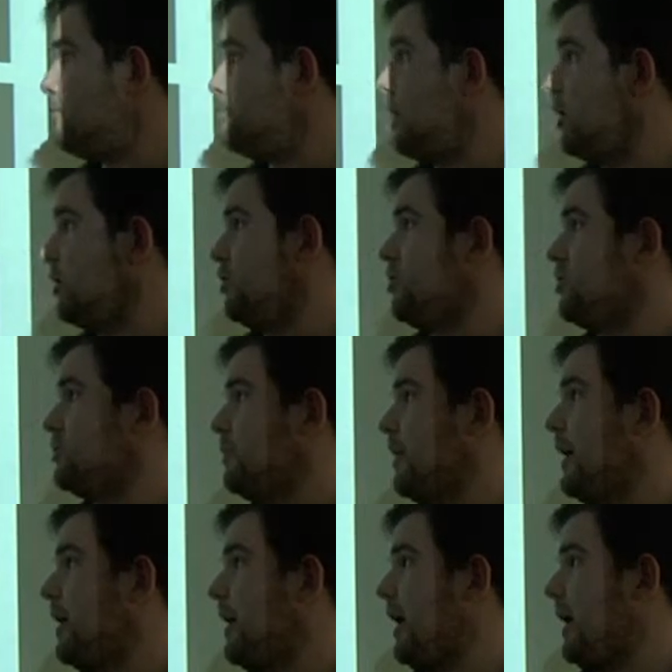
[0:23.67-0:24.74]
Model Irish
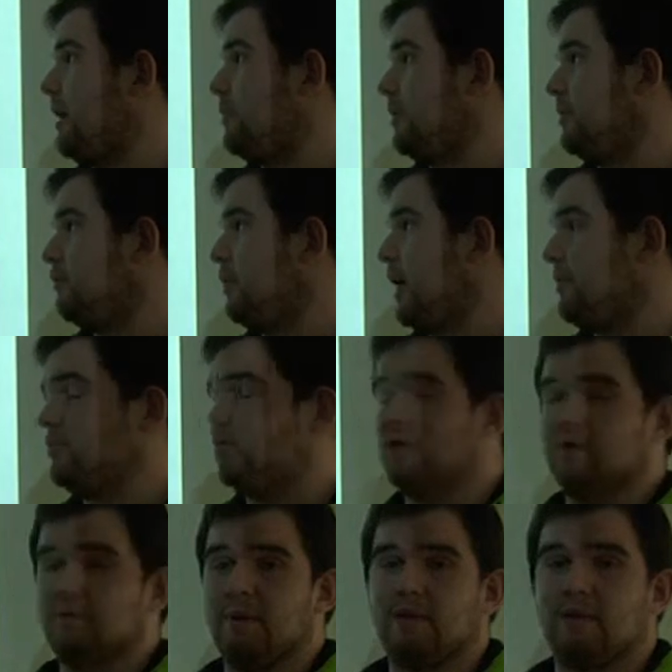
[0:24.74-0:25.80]
army weaponry
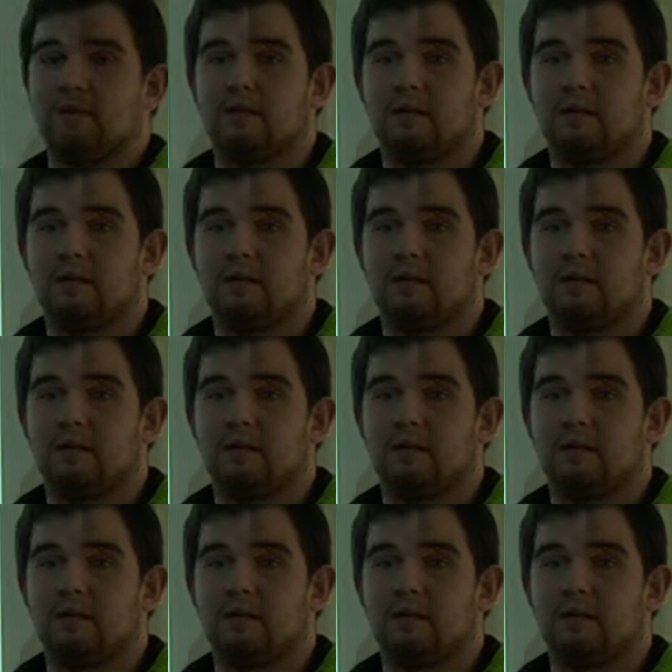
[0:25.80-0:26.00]
as well,